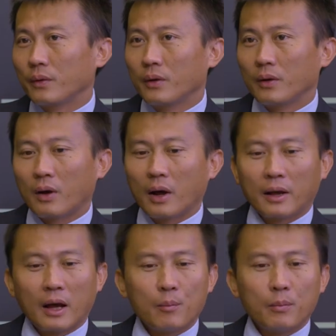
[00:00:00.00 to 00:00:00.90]
You know, I
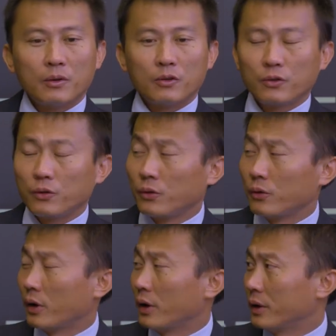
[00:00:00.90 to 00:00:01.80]
come in
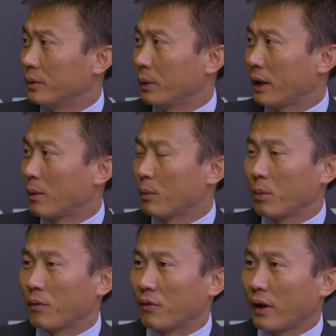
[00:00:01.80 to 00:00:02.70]
to become a
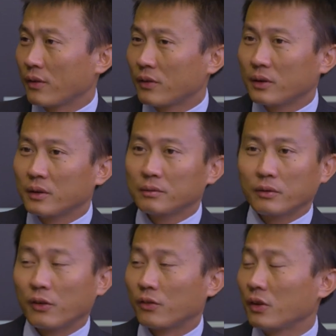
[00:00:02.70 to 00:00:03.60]
professor
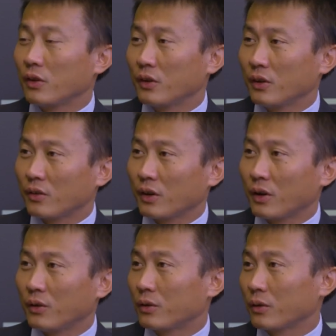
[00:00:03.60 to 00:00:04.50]
16 years
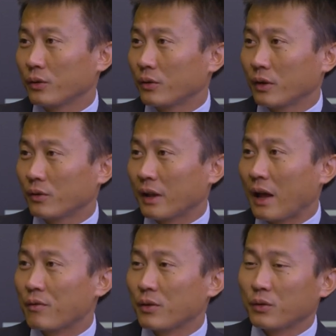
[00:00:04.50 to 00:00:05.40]
ago to
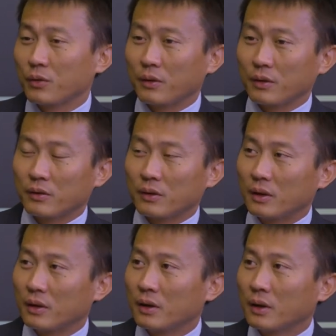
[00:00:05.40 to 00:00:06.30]
Stanford
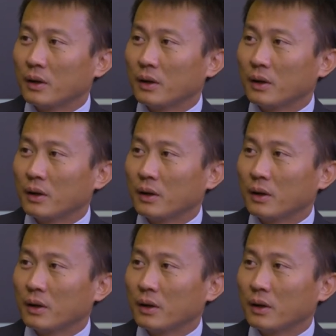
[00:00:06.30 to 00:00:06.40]
University.